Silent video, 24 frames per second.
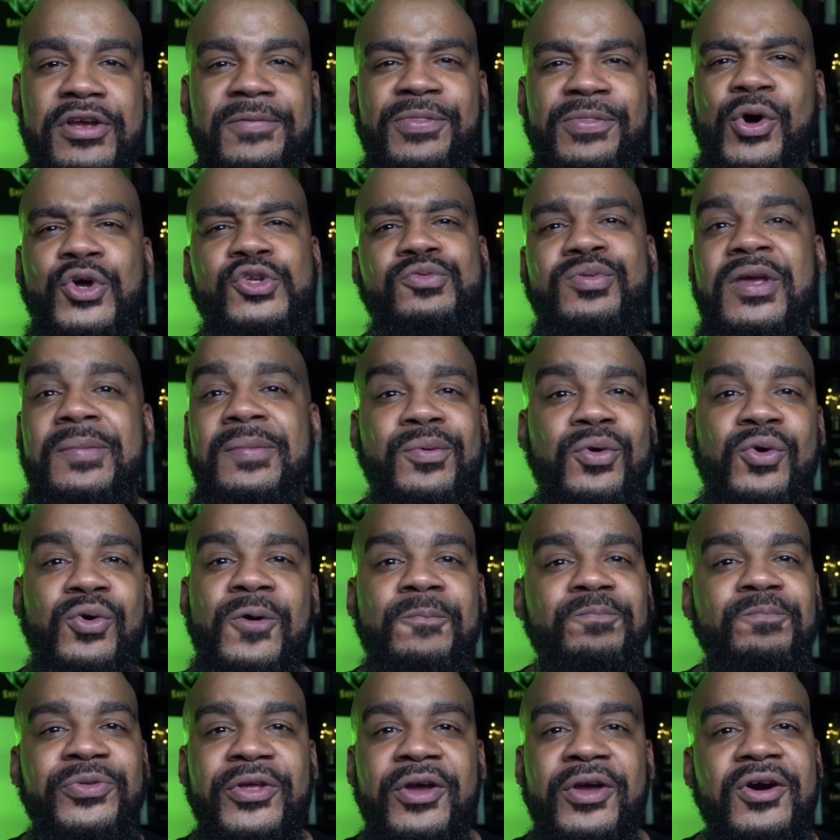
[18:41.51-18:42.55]
Those people
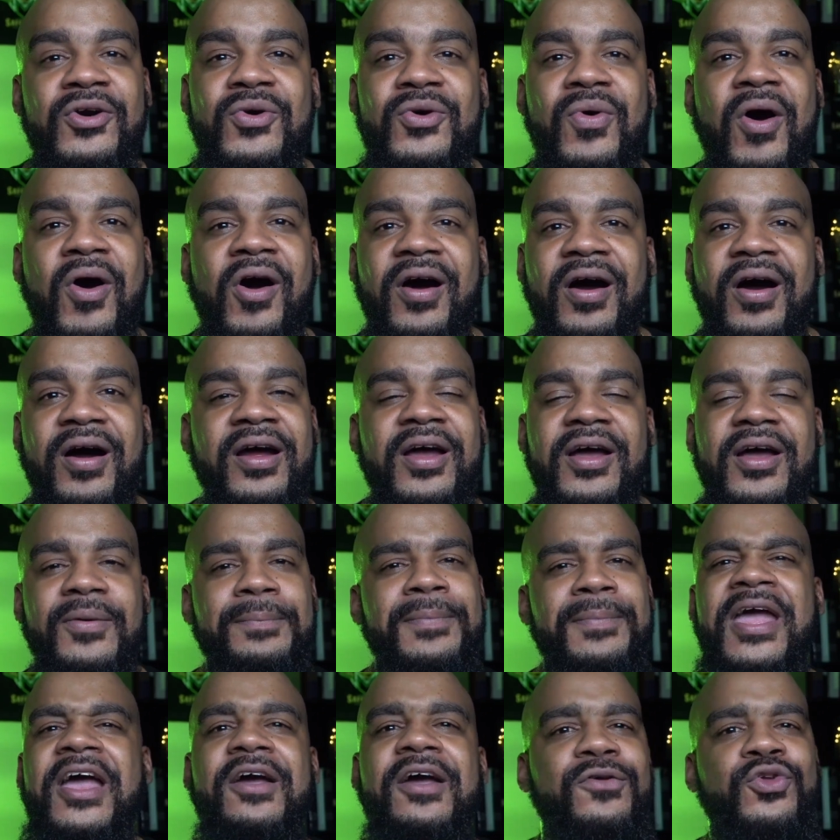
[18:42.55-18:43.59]
who
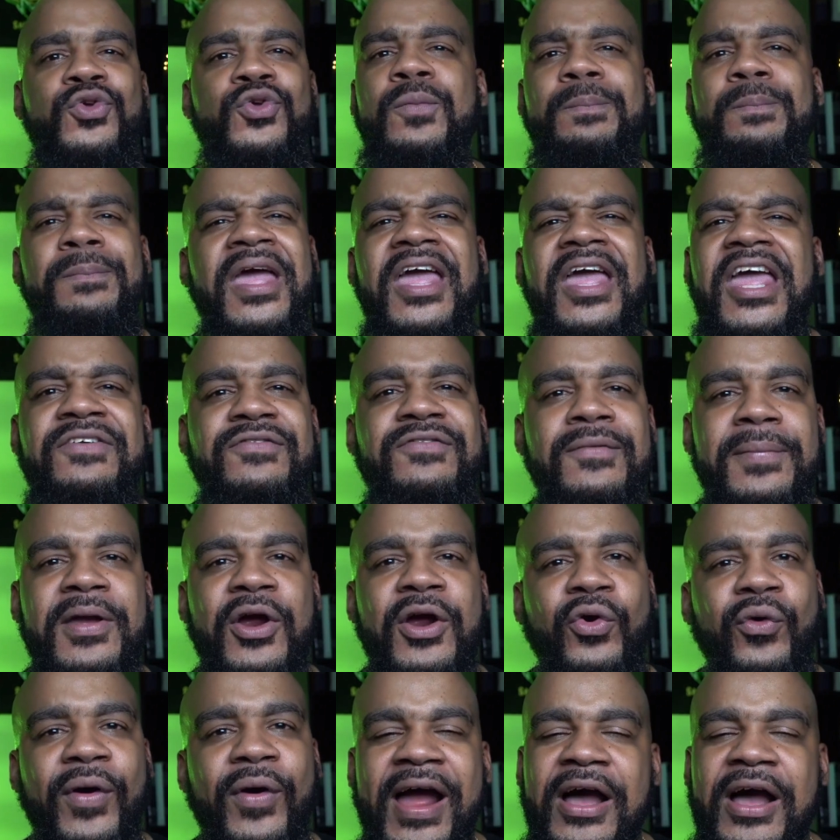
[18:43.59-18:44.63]
may even be
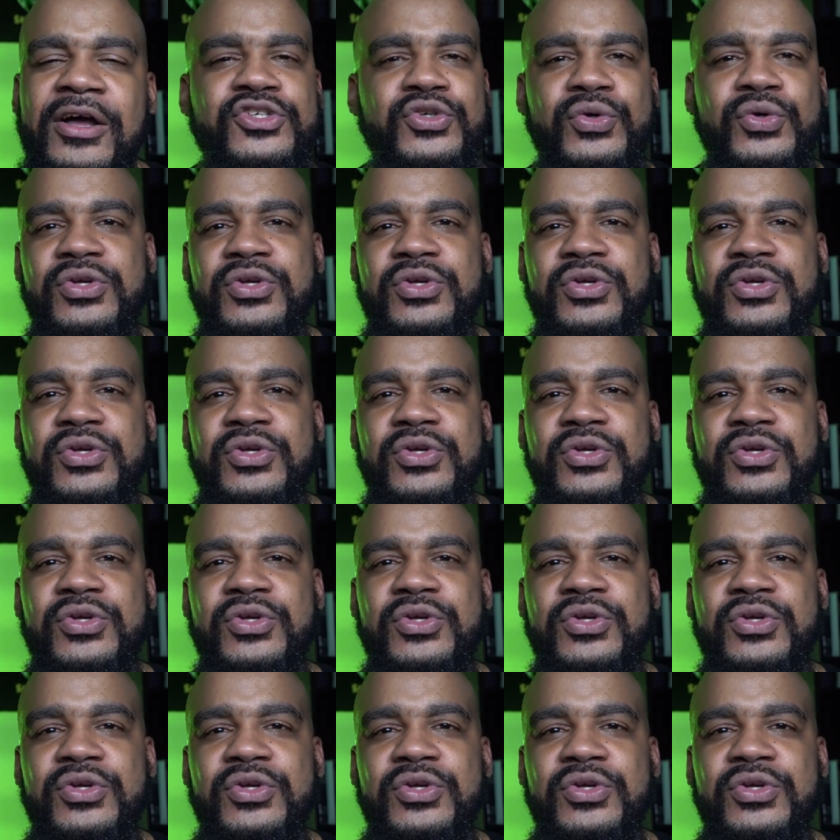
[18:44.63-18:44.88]
around you.